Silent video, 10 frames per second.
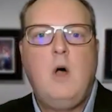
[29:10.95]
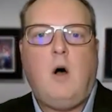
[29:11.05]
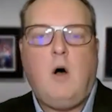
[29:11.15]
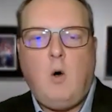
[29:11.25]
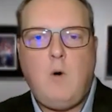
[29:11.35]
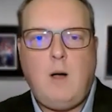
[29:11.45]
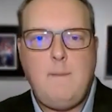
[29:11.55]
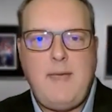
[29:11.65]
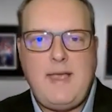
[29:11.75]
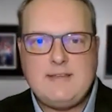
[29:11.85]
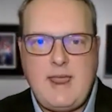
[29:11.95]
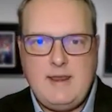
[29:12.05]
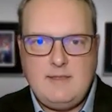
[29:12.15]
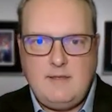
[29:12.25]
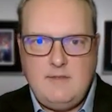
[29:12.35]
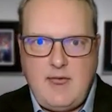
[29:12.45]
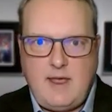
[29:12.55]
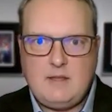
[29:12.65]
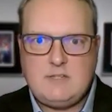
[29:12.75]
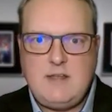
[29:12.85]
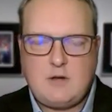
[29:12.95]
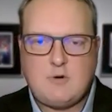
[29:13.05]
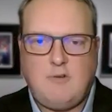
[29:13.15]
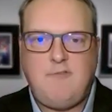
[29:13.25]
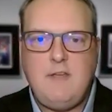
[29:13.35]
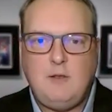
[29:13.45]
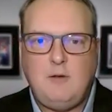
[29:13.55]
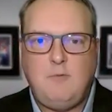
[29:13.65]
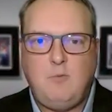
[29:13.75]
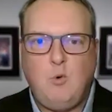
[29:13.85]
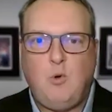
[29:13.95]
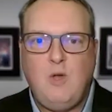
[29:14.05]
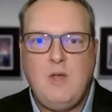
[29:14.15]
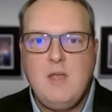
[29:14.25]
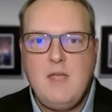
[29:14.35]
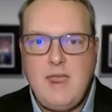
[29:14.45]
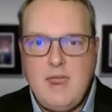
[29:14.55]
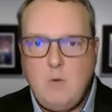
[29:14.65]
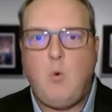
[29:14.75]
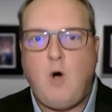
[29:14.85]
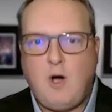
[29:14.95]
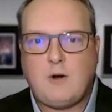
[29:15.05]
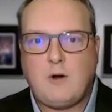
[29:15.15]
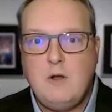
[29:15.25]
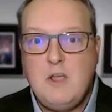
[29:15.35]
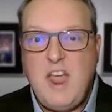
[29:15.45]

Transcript: all while maintaining the nice natural feel of wool in water.